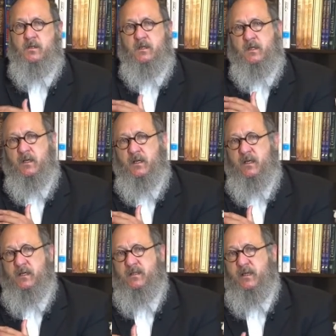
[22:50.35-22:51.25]

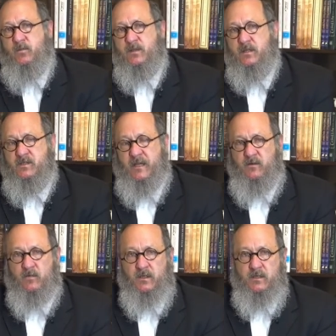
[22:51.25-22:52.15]
anything with the
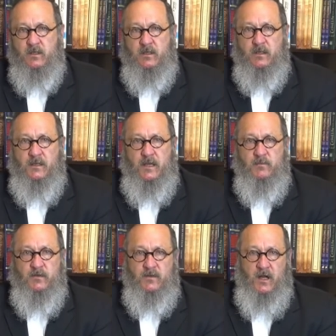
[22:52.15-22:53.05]
sacred name
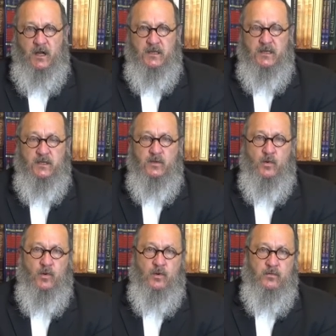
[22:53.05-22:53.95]
of God in it
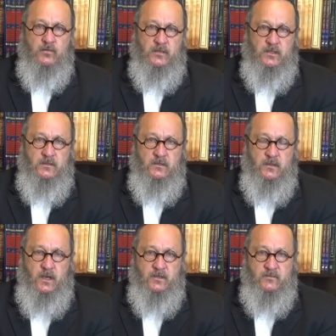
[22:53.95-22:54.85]
or the
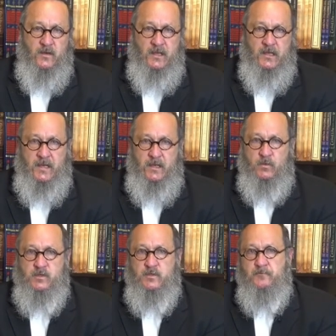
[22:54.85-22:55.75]
divine
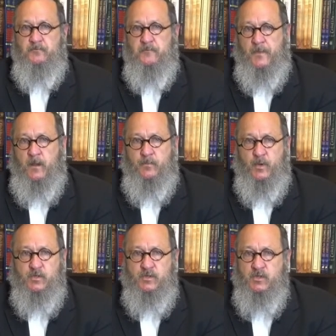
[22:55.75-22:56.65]
language. A
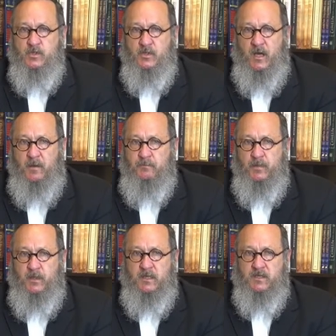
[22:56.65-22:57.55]
person should not
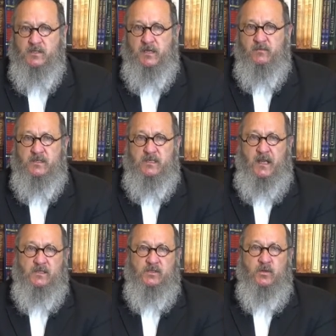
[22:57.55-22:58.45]
put a sacred
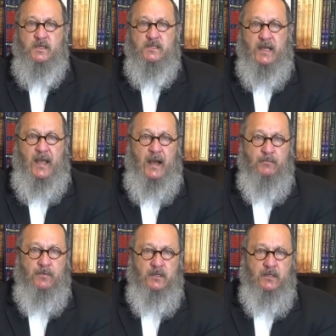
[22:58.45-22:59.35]
text on his
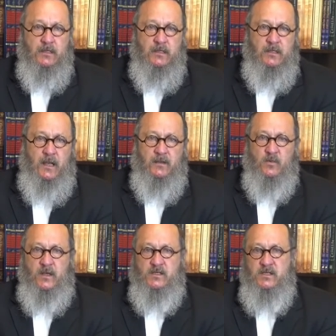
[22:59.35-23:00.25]
lap and
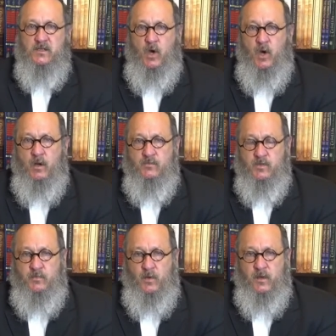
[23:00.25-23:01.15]
rest his arms
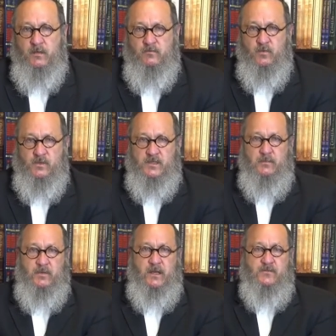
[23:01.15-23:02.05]
upon it. For
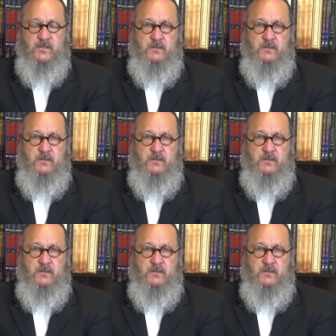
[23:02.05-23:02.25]
example, I've seen